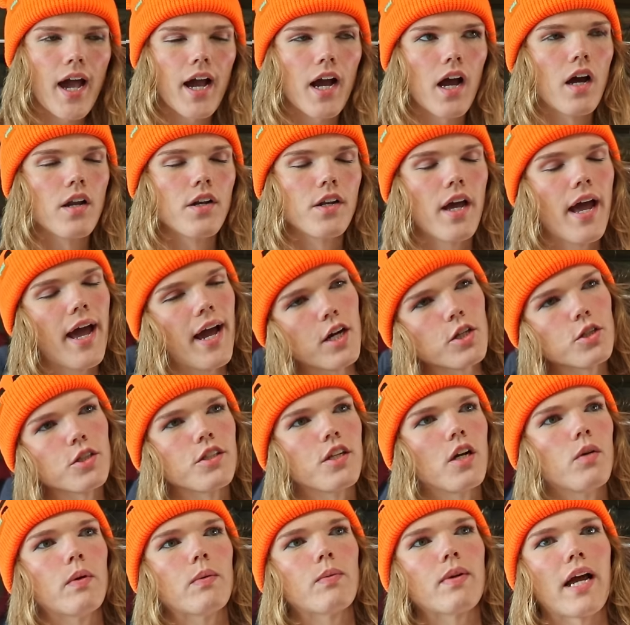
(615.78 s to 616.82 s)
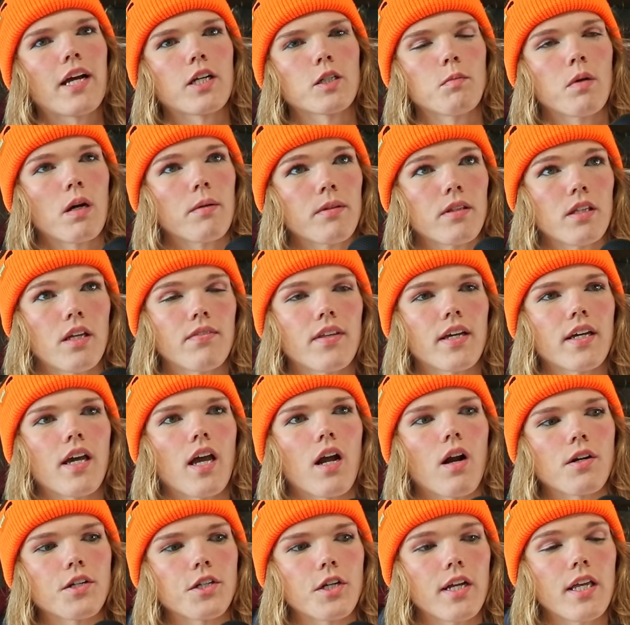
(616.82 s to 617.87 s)
Uh, actually, no, we would actually probably love that
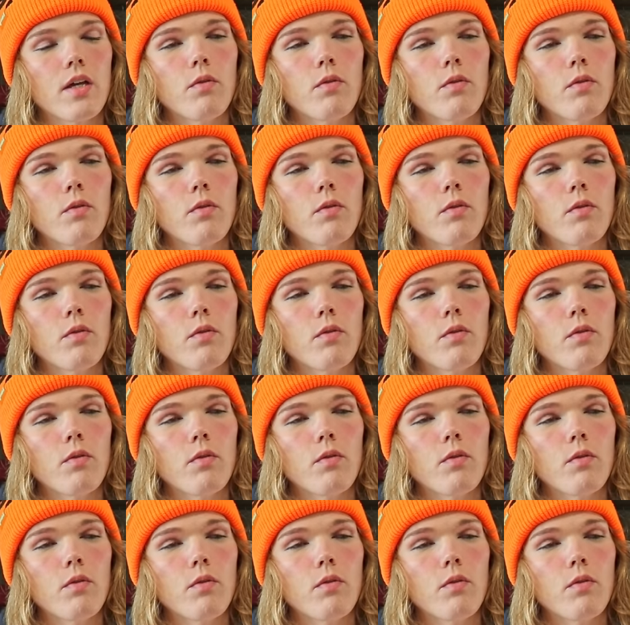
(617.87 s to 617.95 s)
character.